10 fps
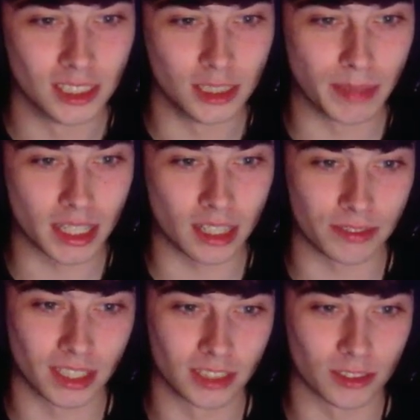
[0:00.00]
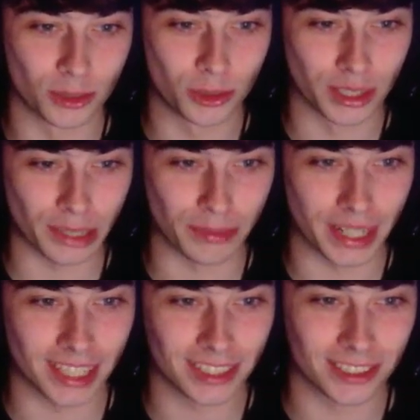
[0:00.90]
You pick up things real quick,
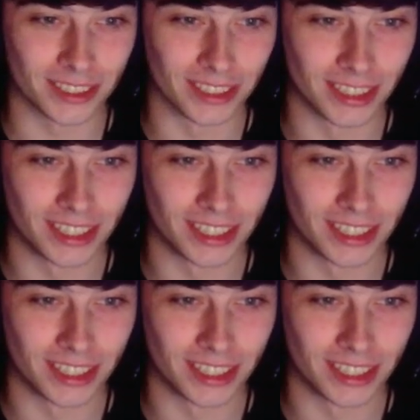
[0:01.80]
Minato.